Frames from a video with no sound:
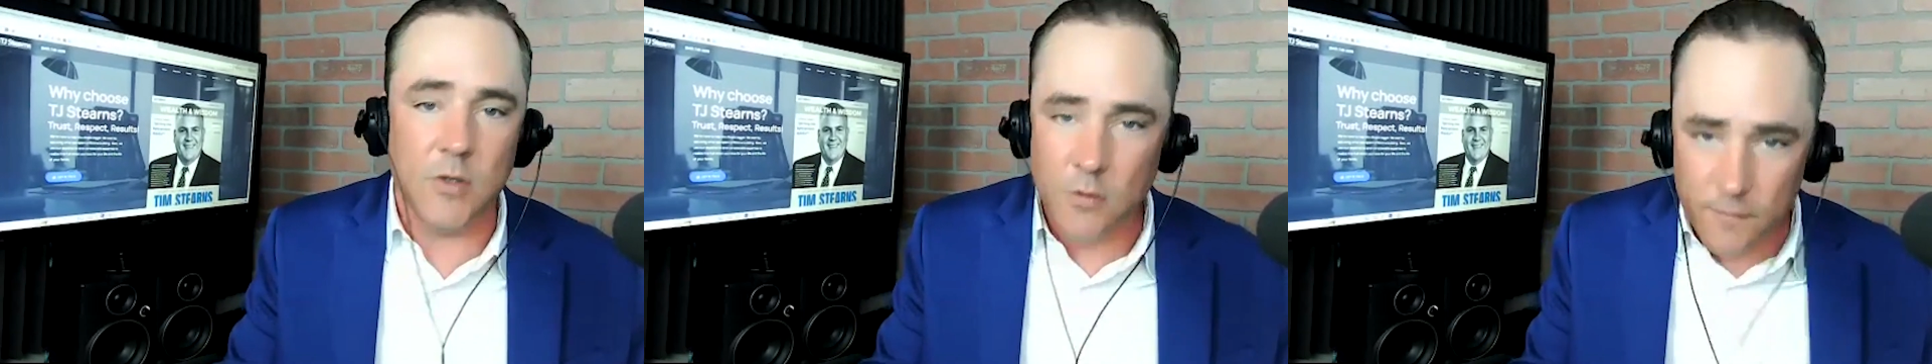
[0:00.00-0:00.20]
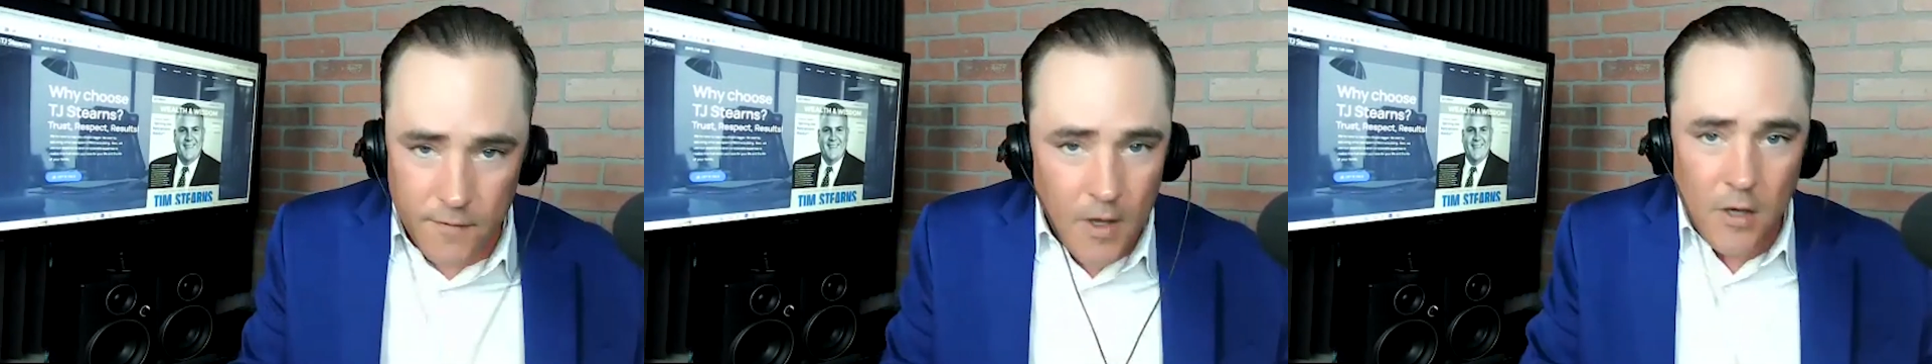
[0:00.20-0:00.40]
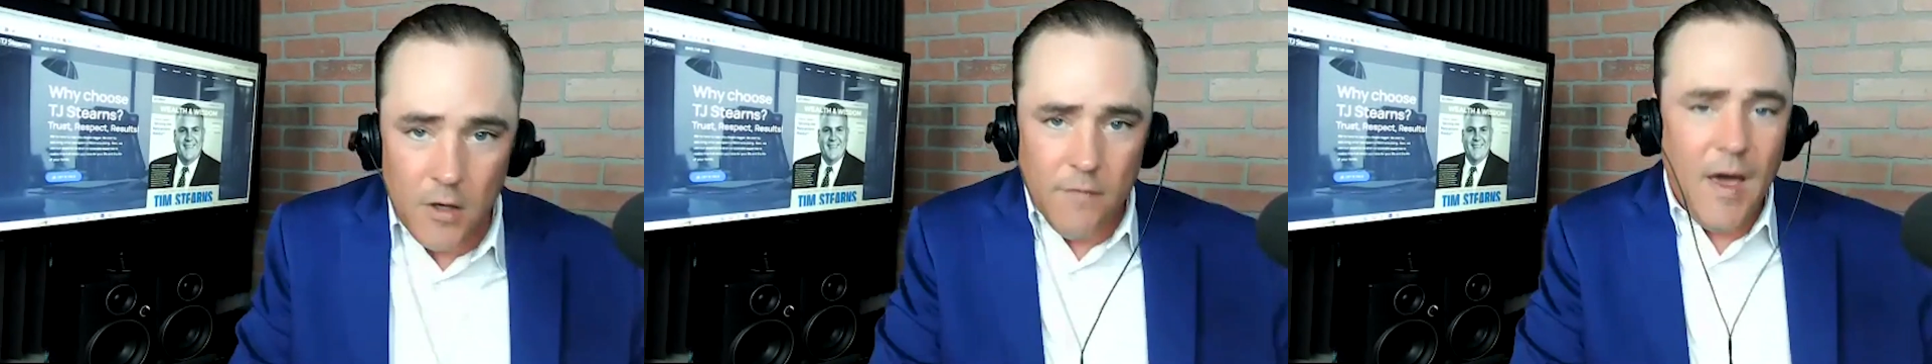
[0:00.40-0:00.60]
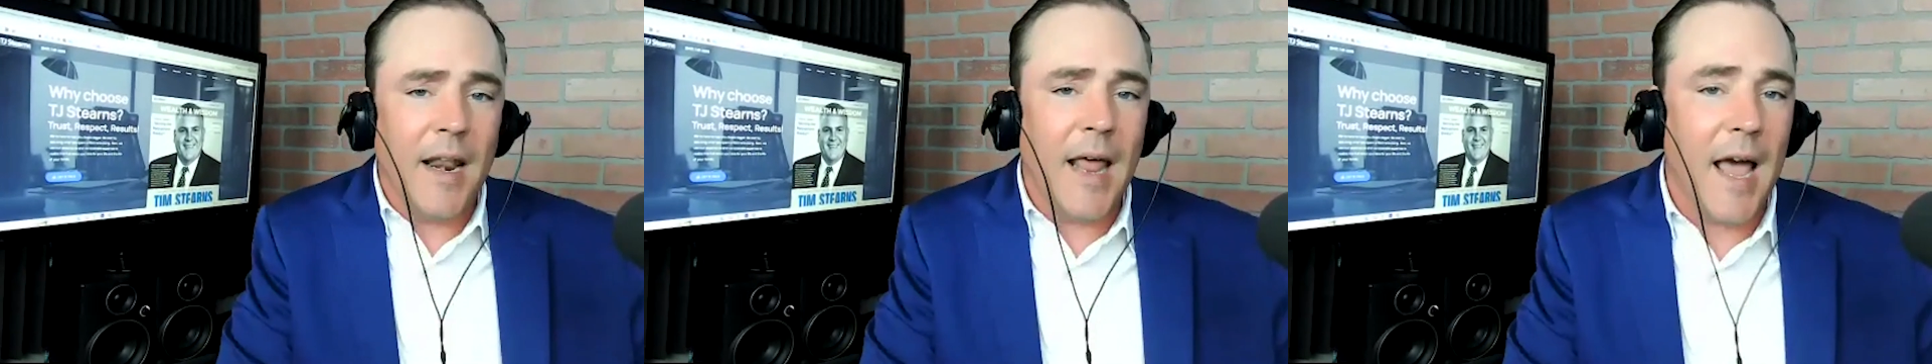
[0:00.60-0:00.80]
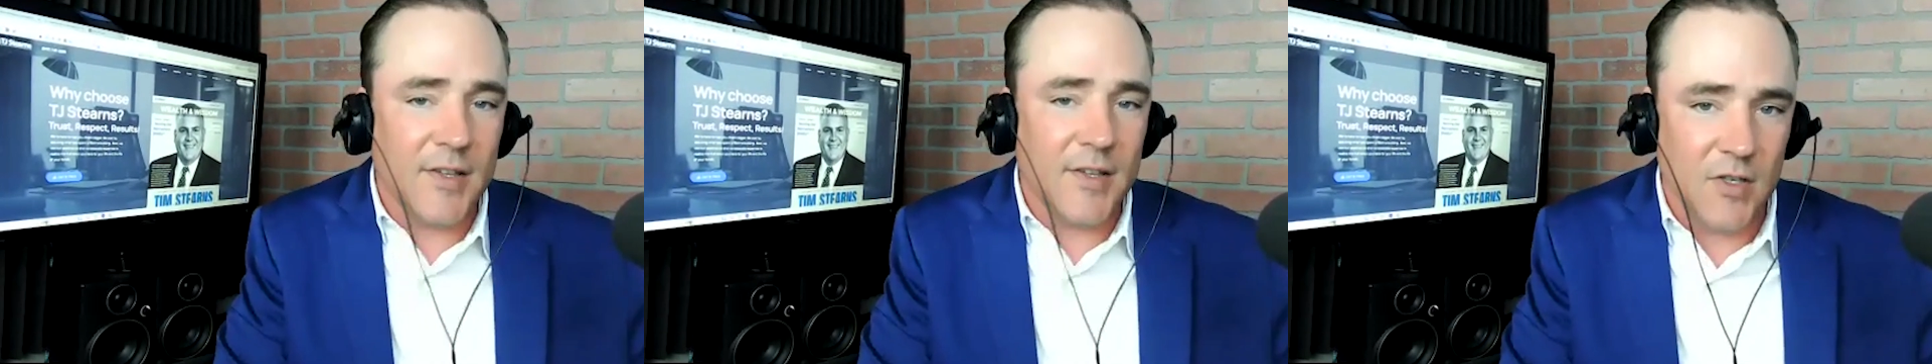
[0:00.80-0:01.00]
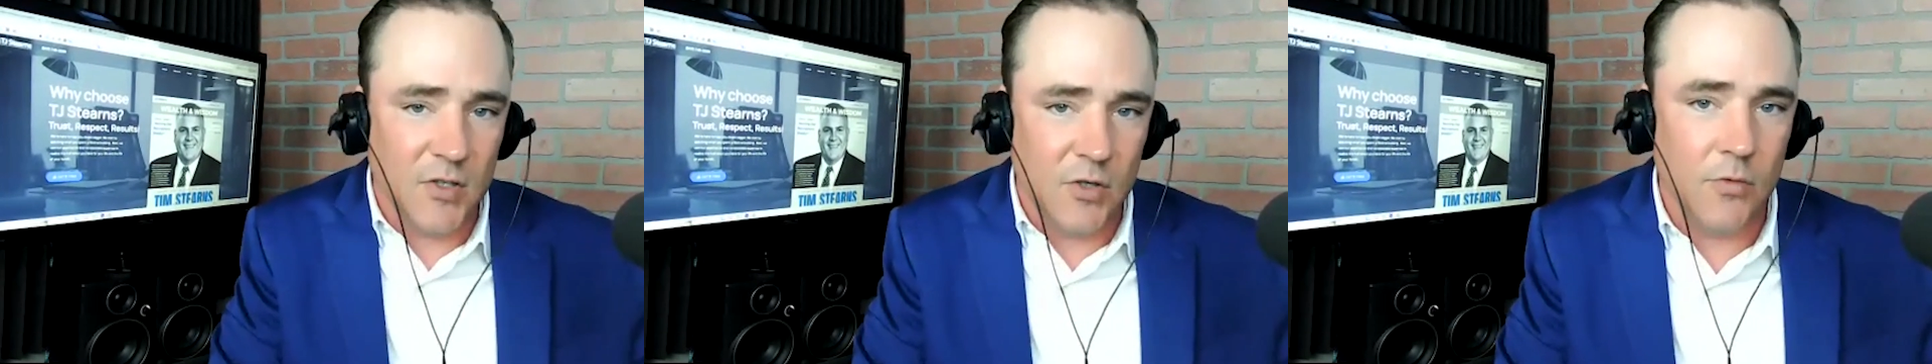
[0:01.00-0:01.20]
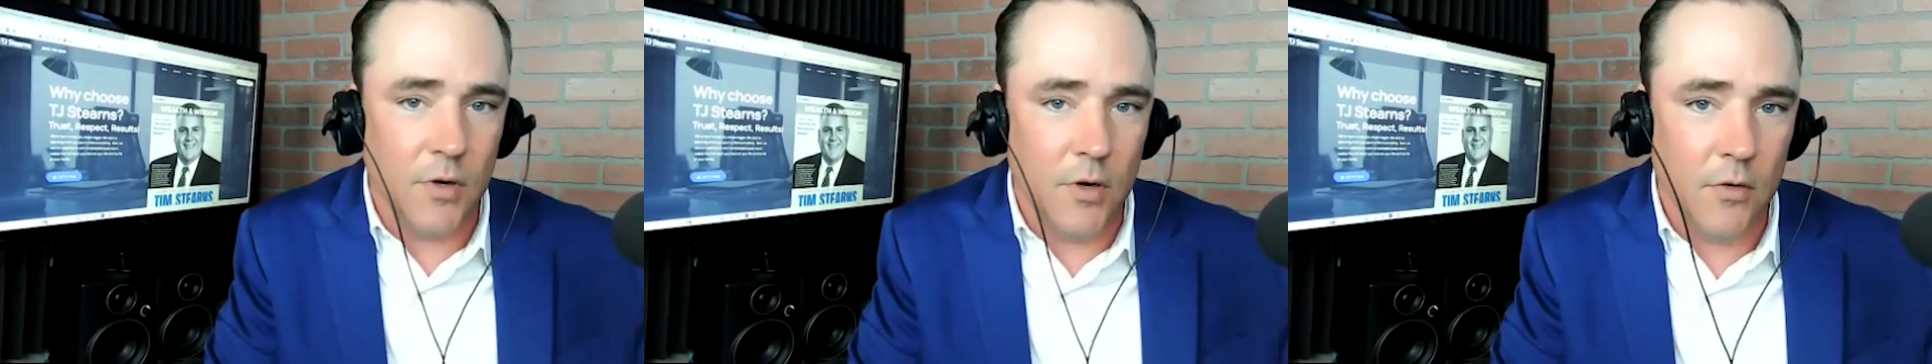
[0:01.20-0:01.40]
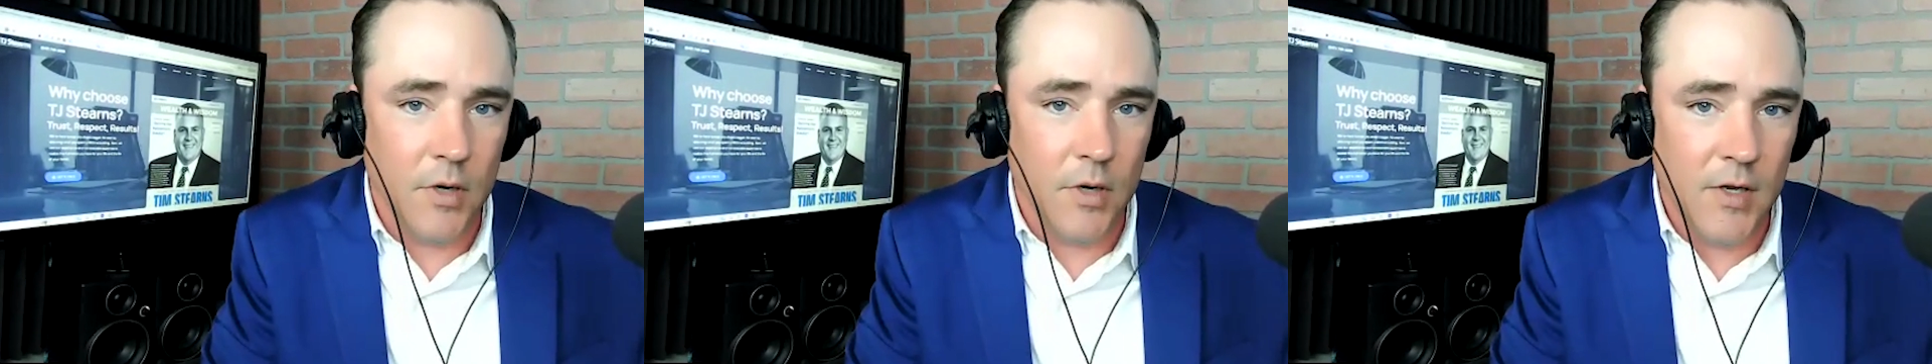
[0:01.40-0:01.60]
You've got access to
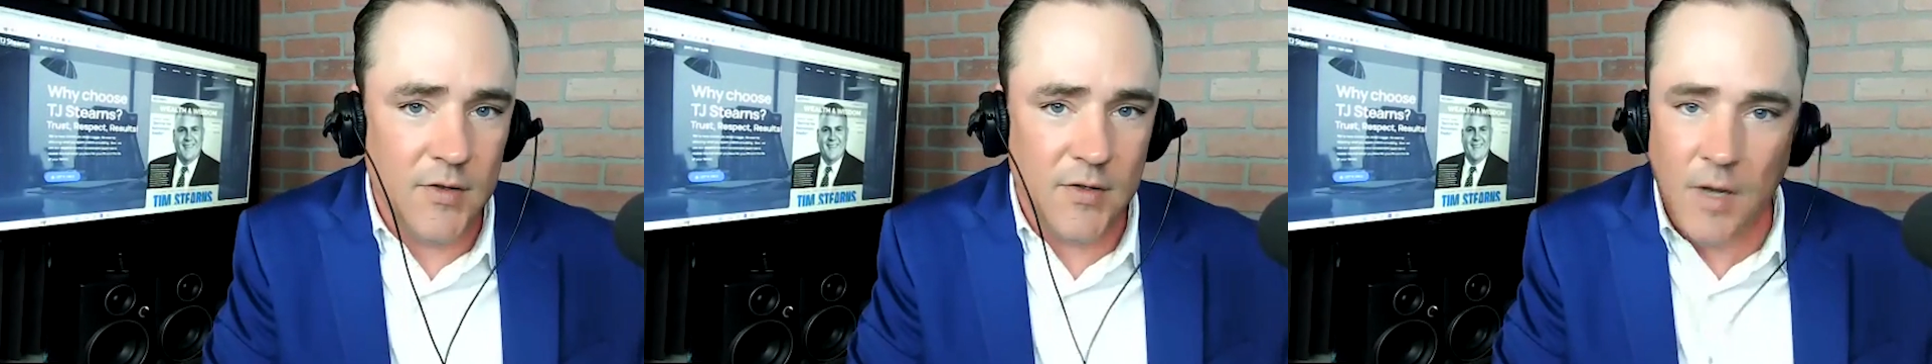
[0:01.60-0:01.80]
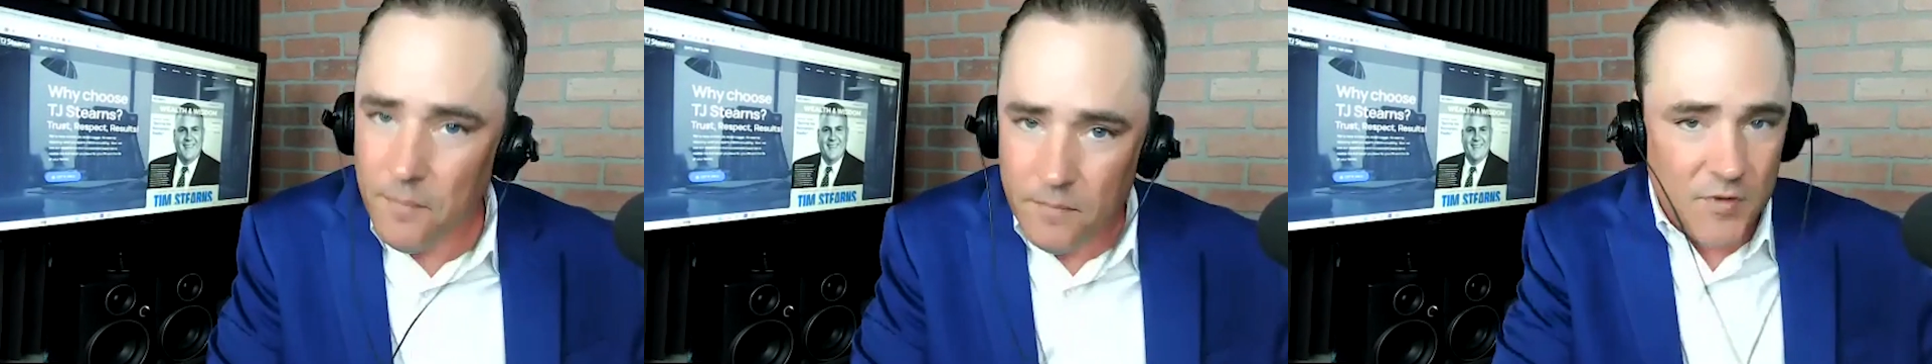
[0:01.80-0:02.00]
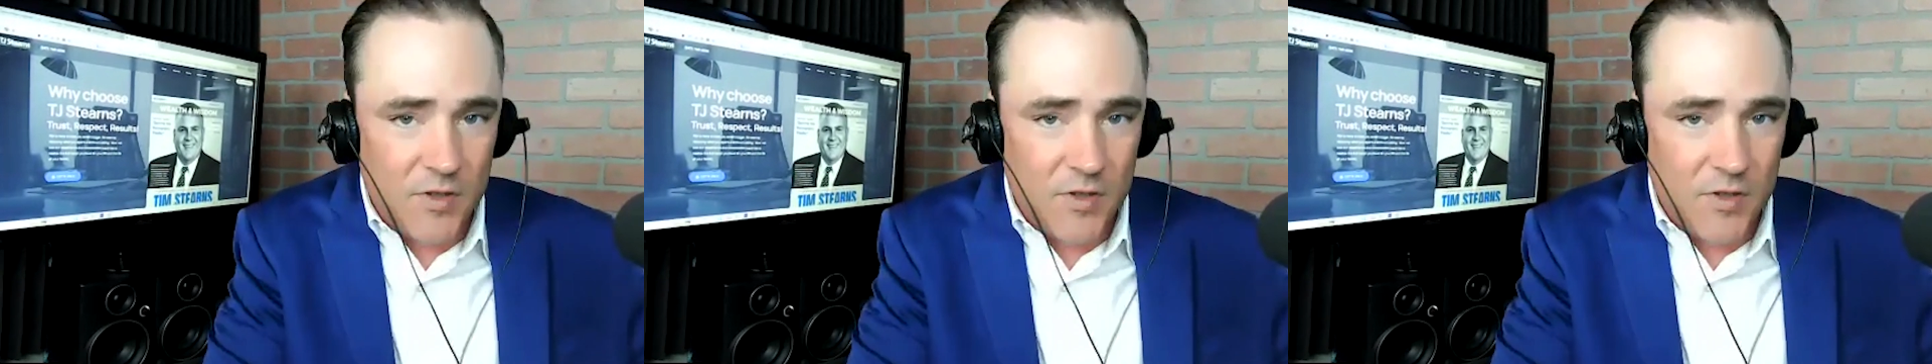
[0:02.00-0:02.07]
annuities. Some